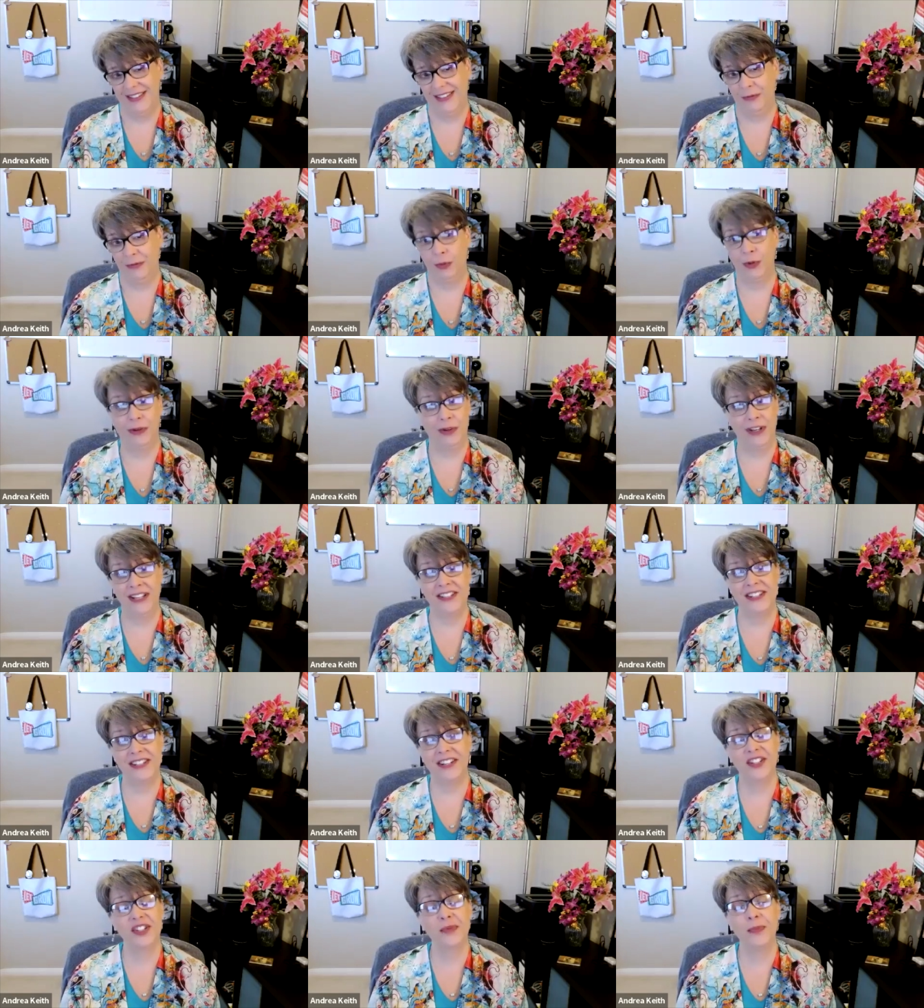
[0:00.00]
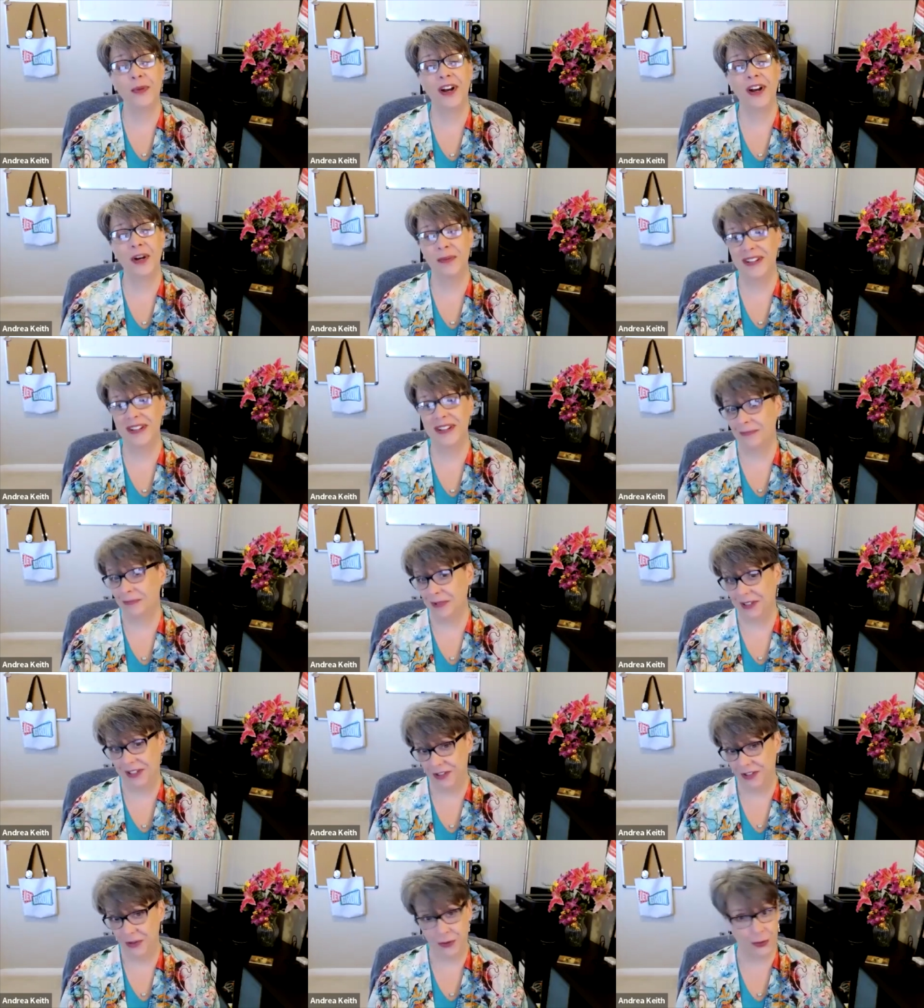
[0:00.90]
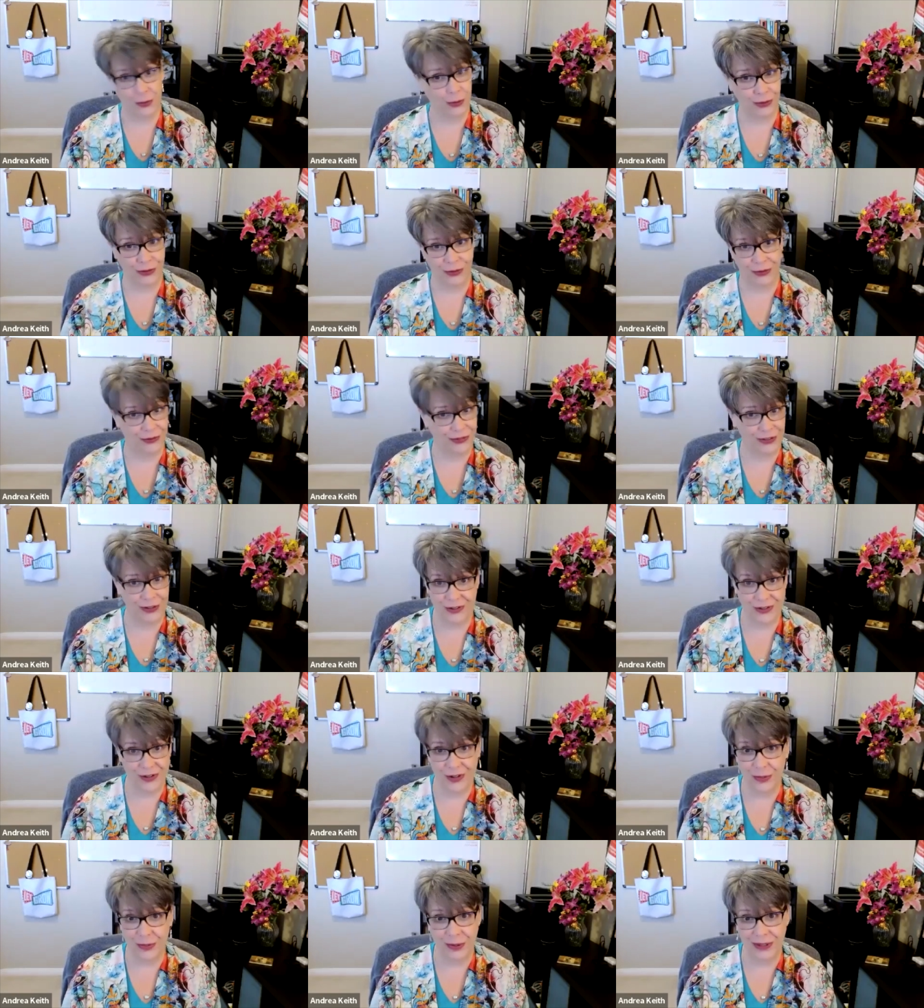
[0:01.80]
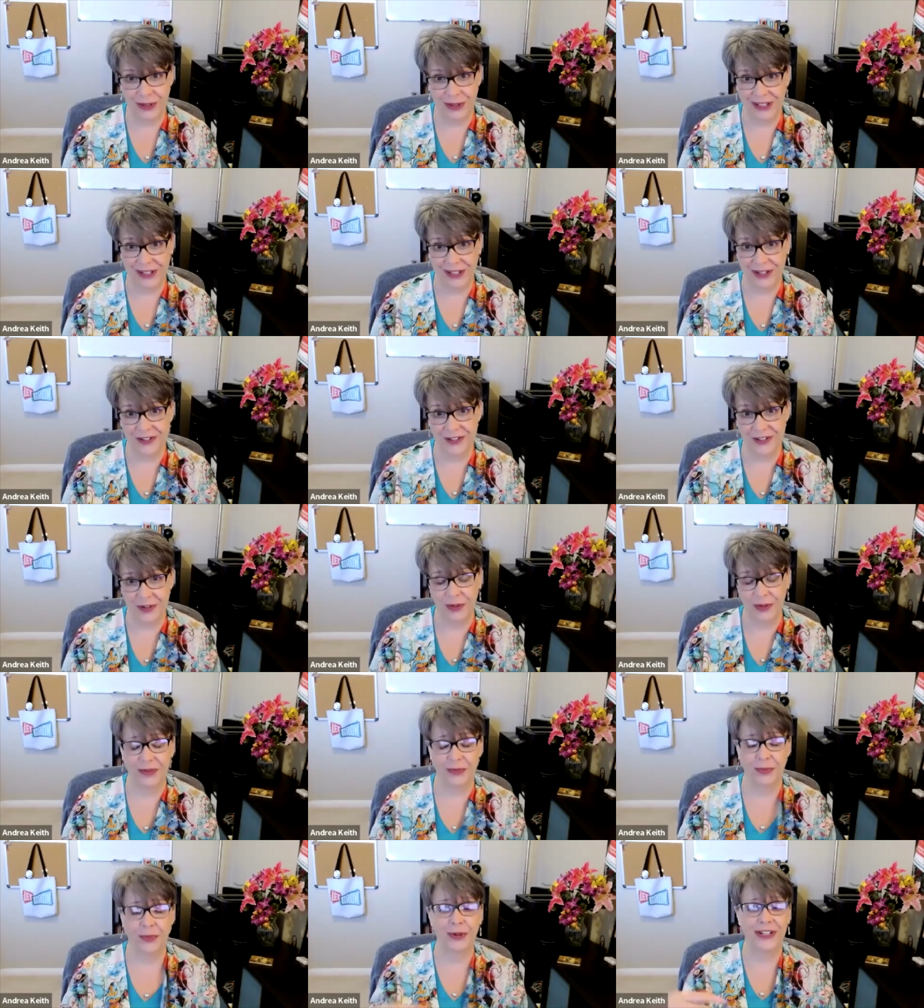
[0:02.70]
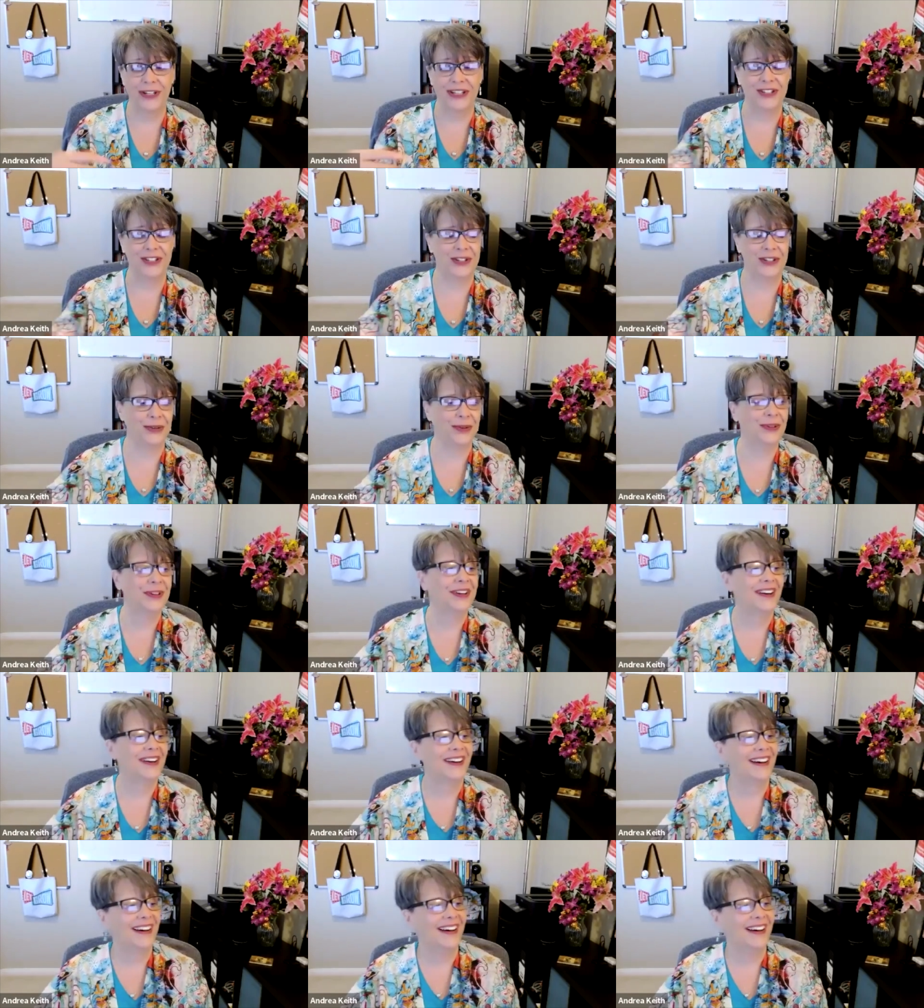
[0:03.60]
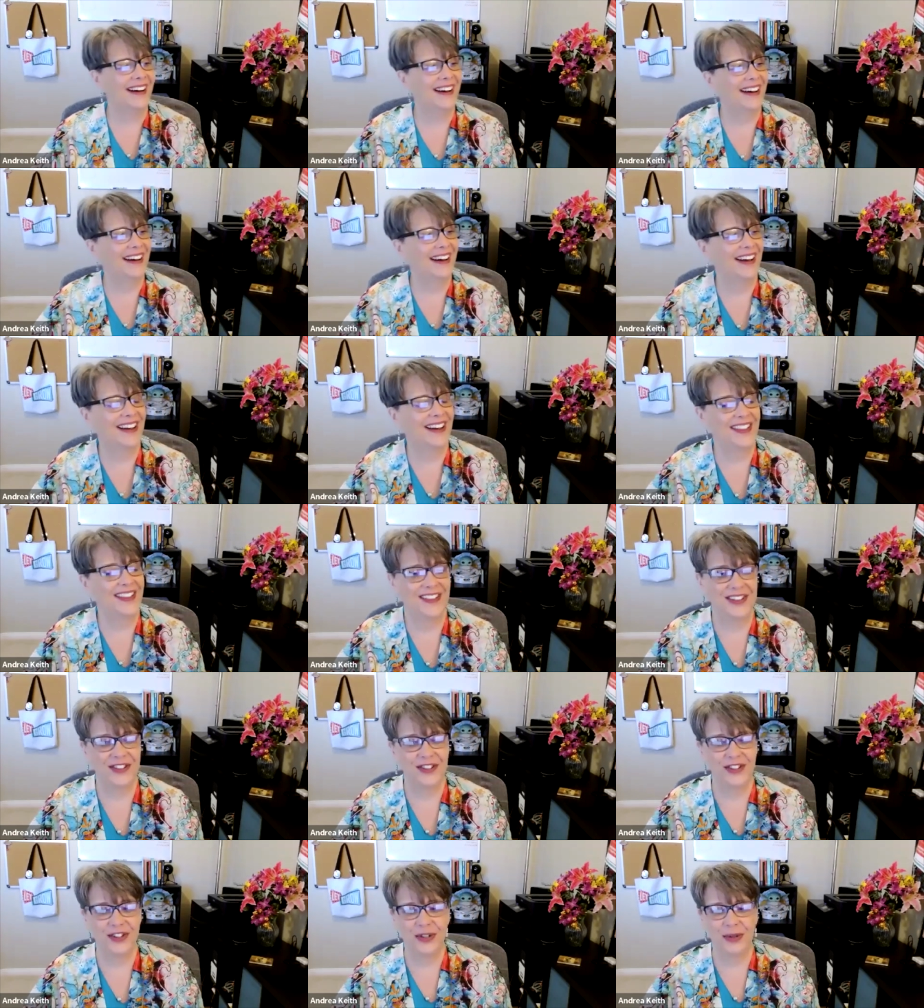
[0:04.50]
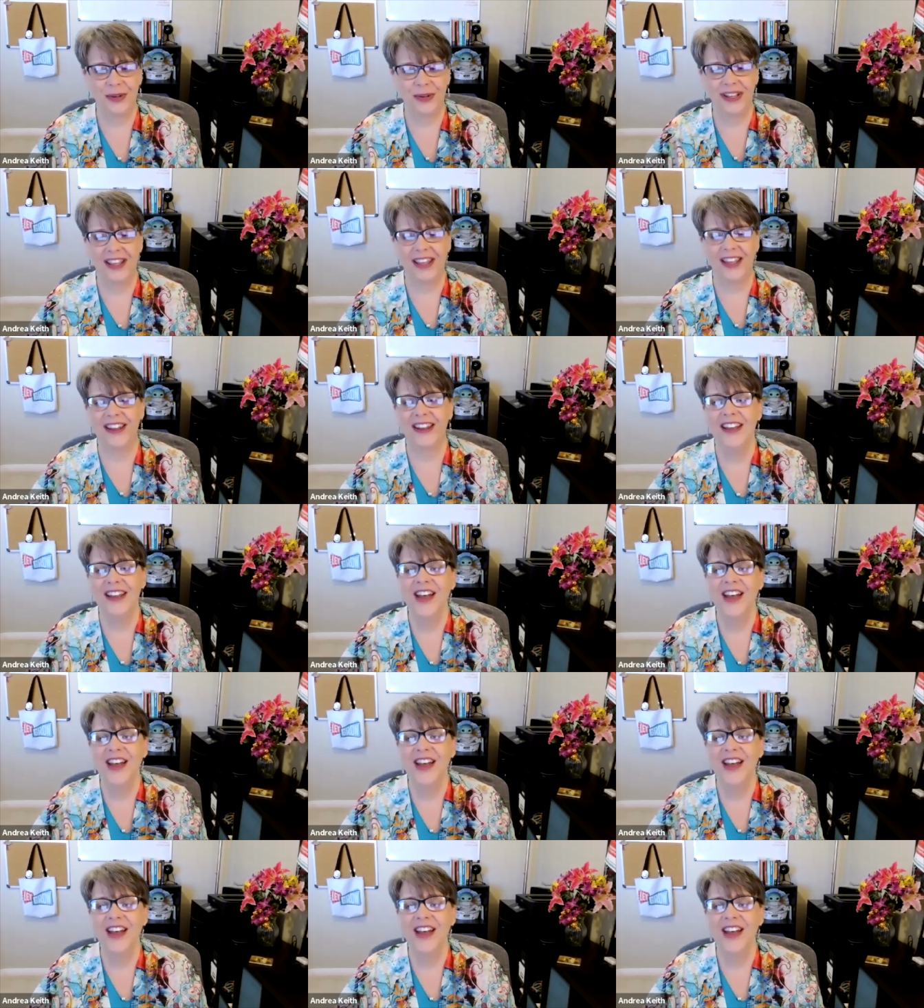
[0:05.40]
it's an experiment because there's nobody else that we can point to that's doing it.